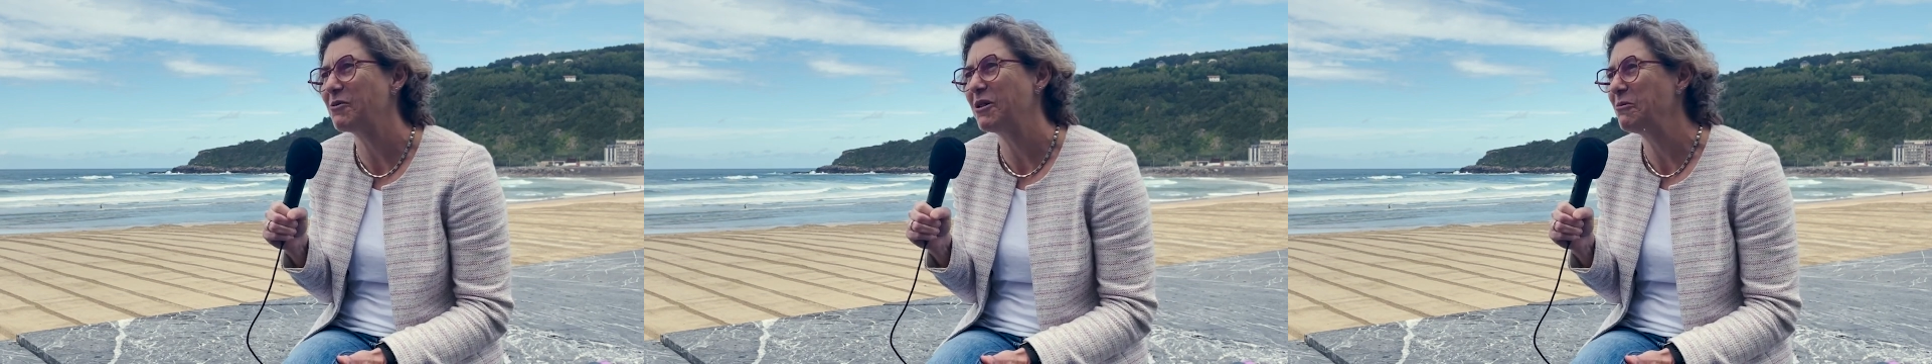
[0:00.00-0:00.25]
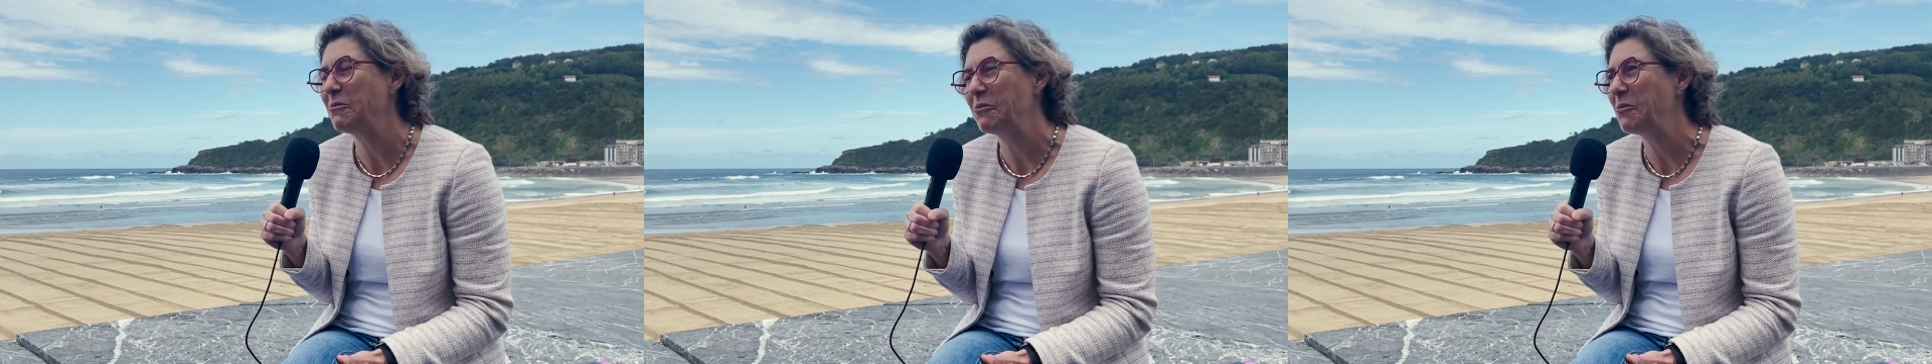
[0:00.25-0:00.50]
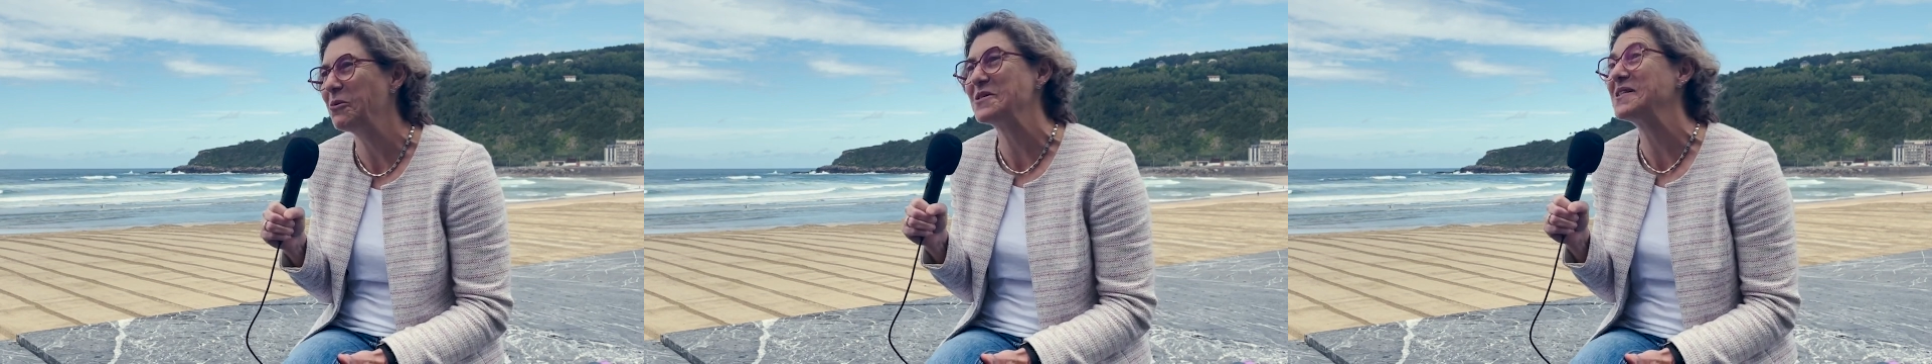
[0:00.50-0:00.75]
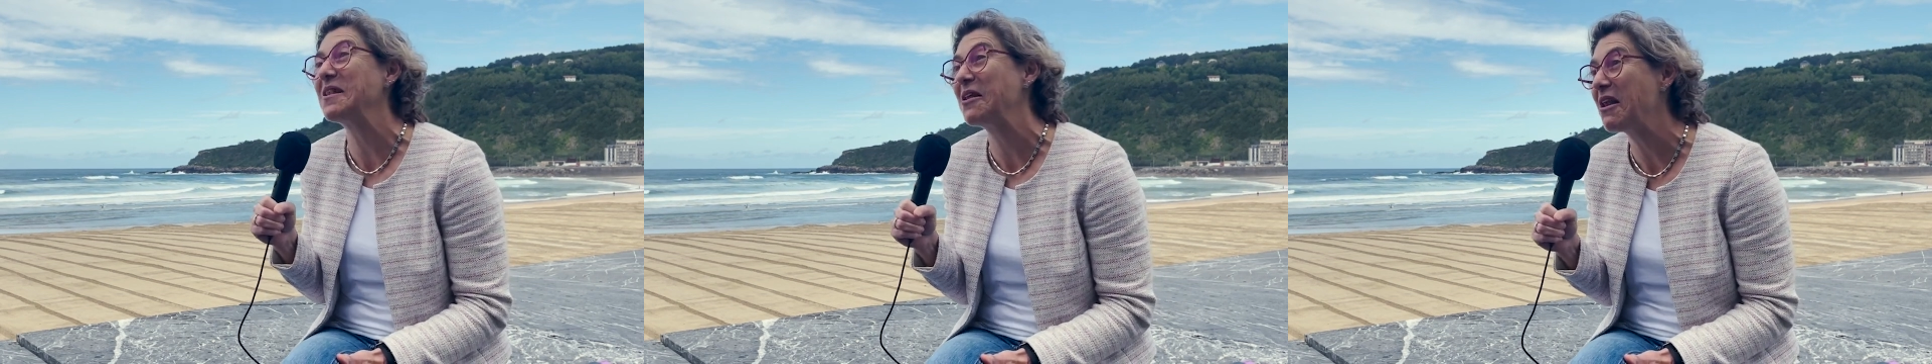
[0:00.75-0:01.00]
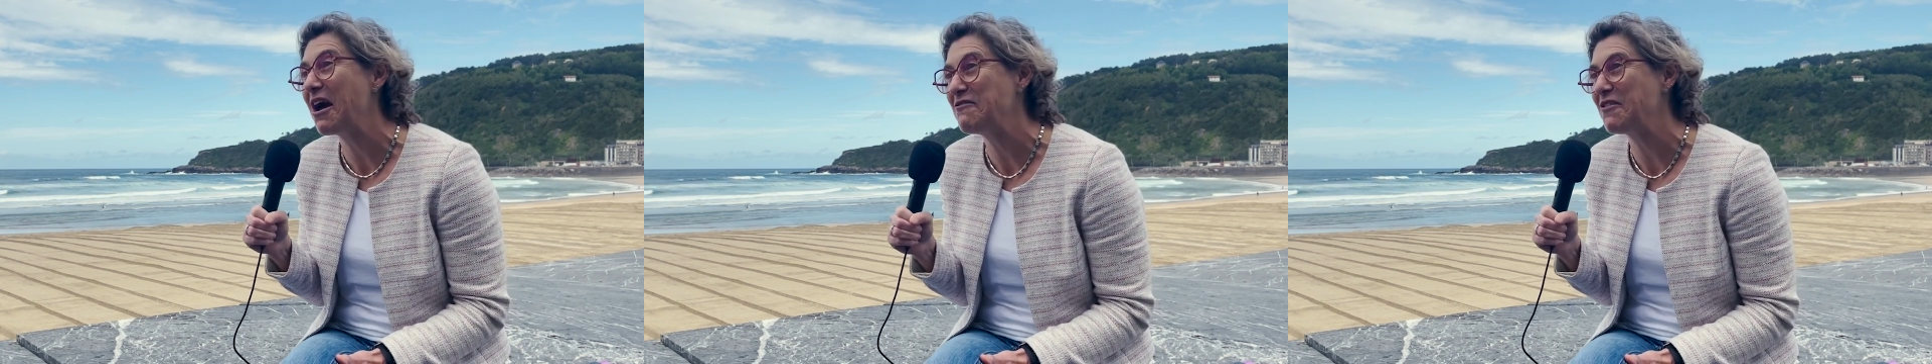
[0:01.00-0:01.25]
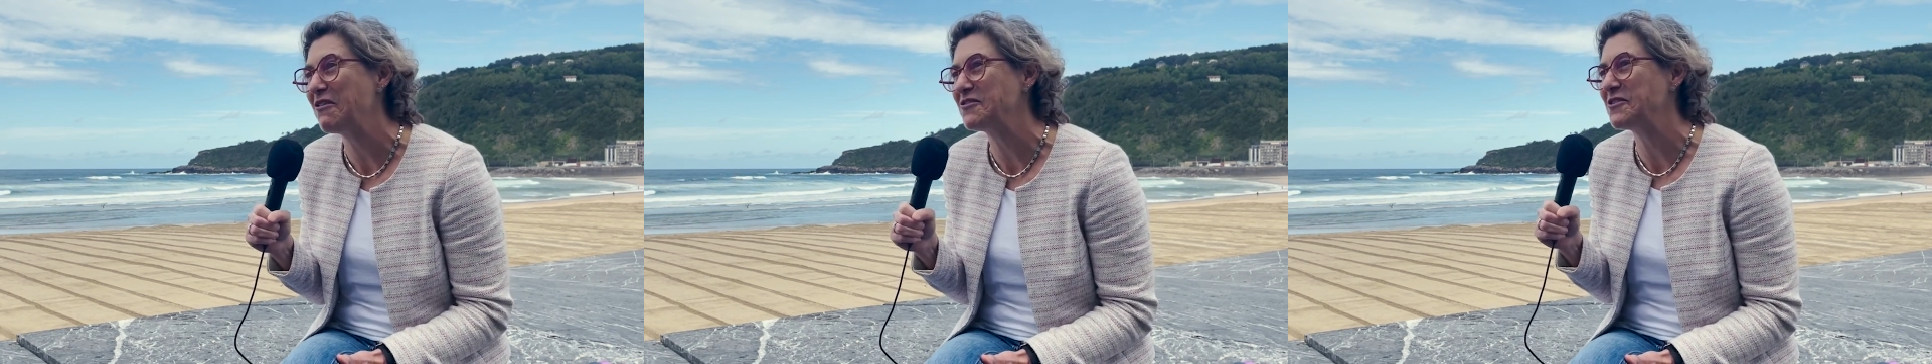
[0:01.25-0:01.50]
were still alive
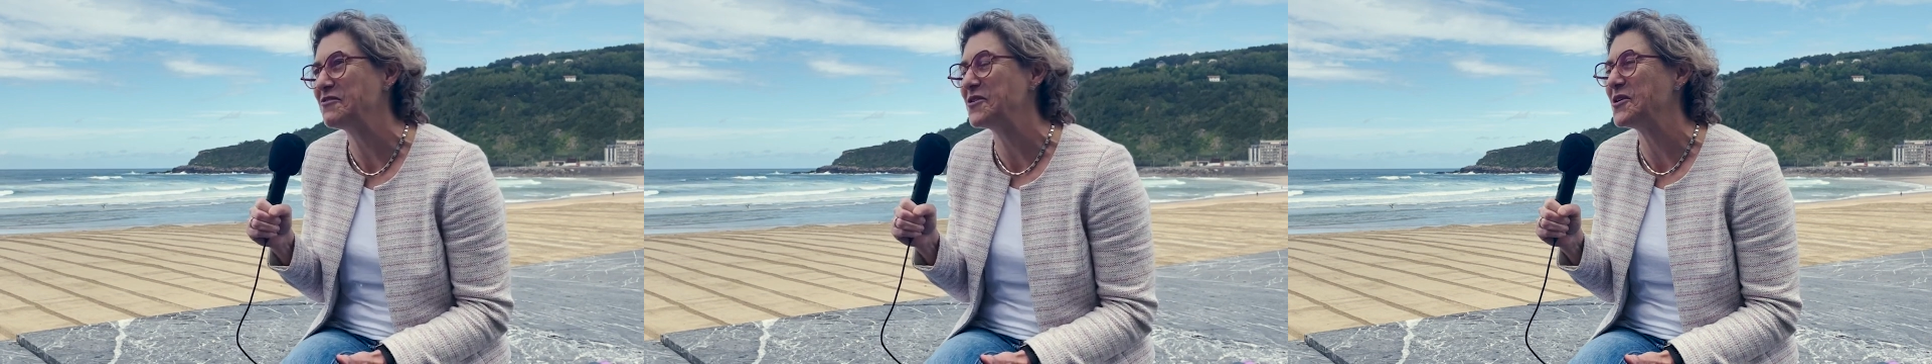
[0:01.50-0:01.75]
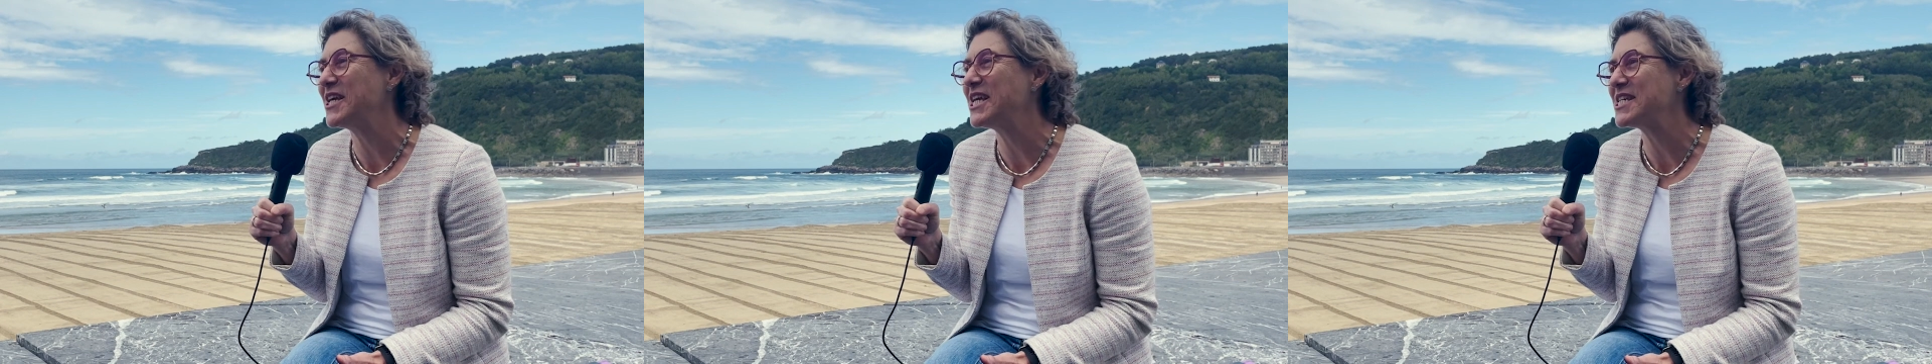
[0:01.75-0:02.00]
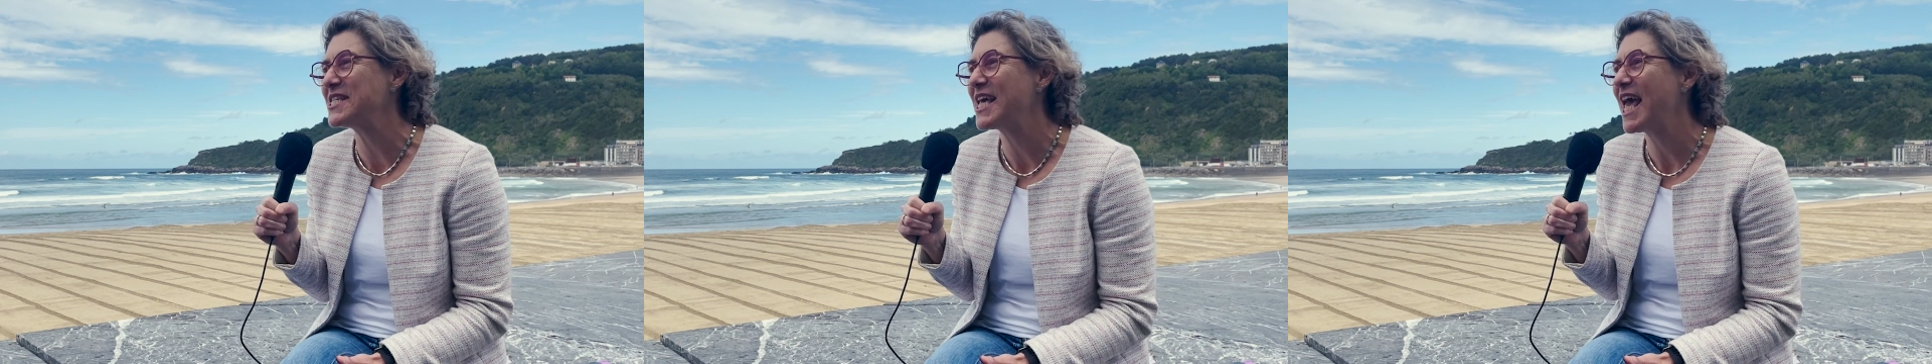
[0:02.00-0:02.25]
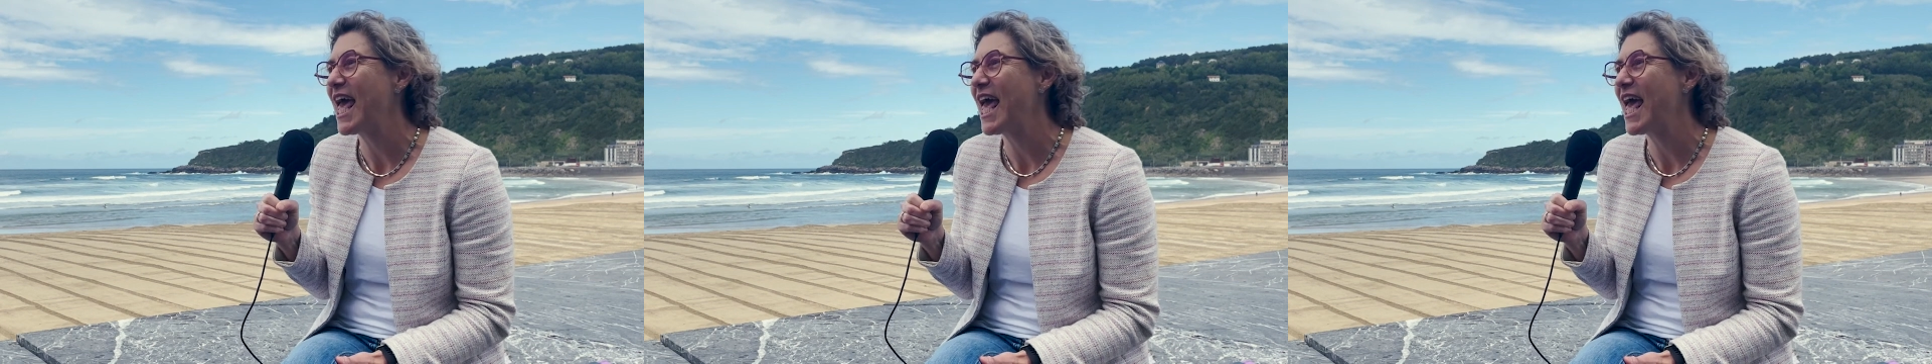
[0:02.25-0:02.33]
after a few years.